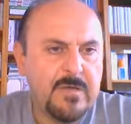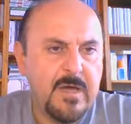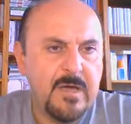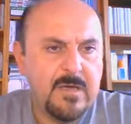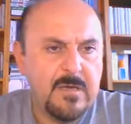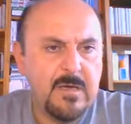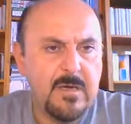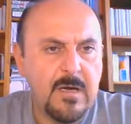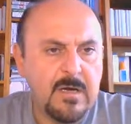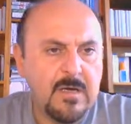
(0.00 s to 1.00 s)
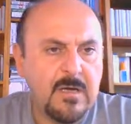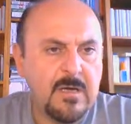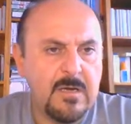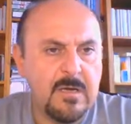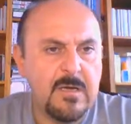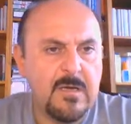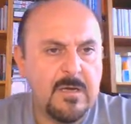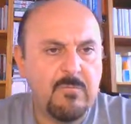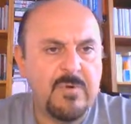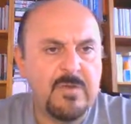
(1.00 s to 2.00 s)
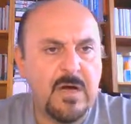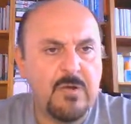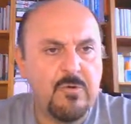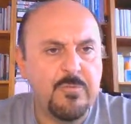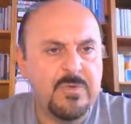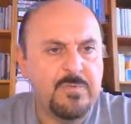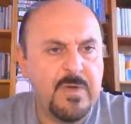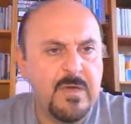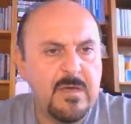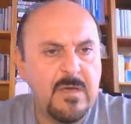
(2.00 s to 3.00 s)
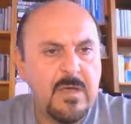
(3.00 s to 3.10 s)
a with argument b.